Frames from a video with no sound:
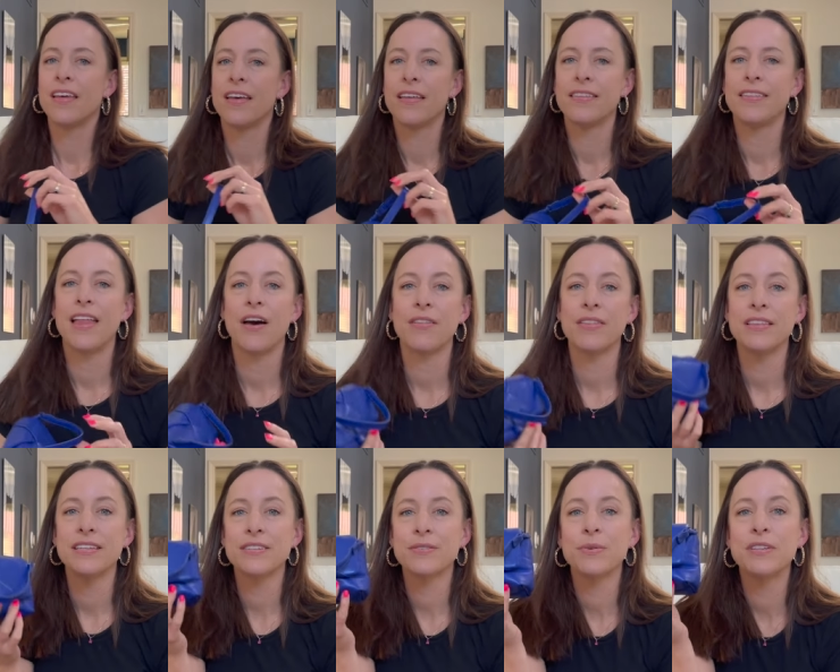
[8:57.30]
Now
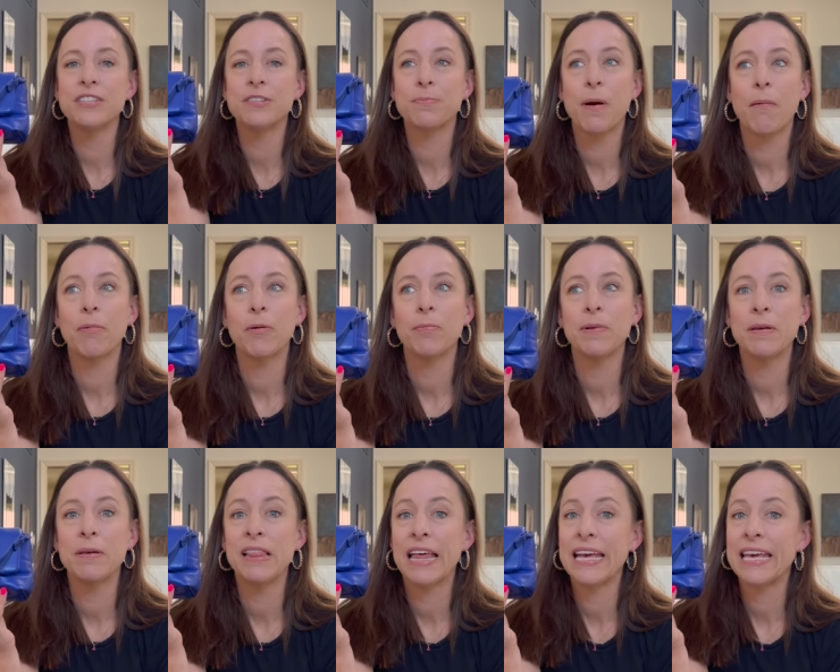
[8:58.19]
this one's
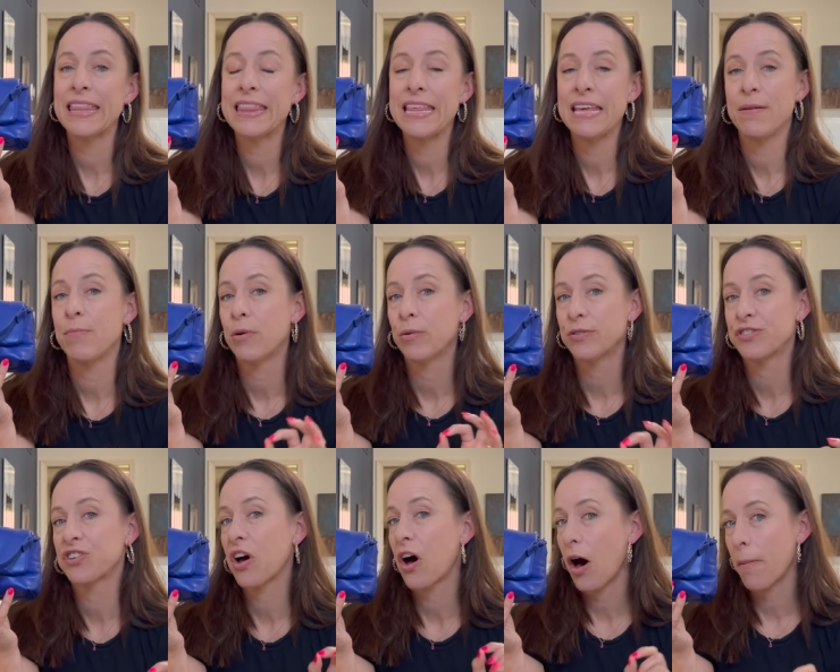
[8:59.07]
probably like the
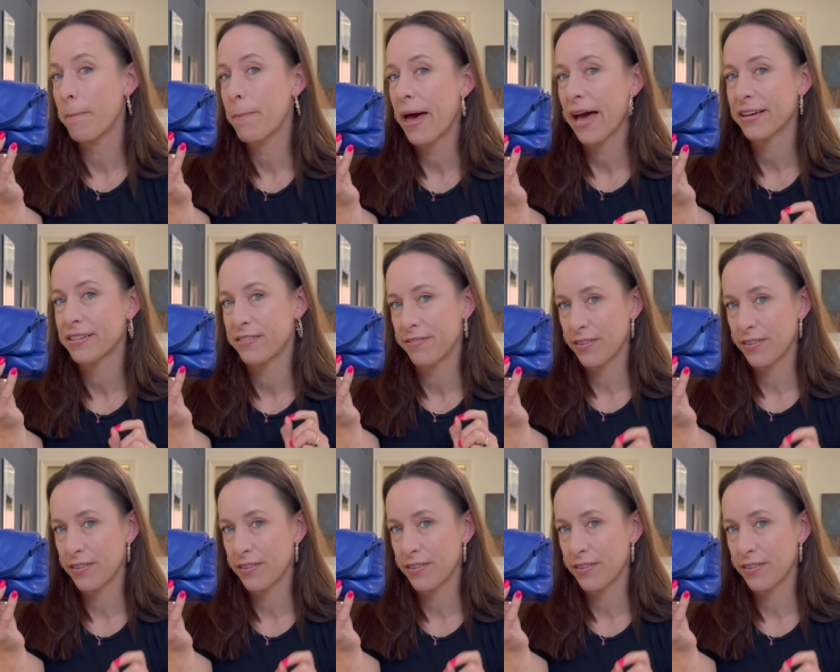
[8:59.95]
most compact of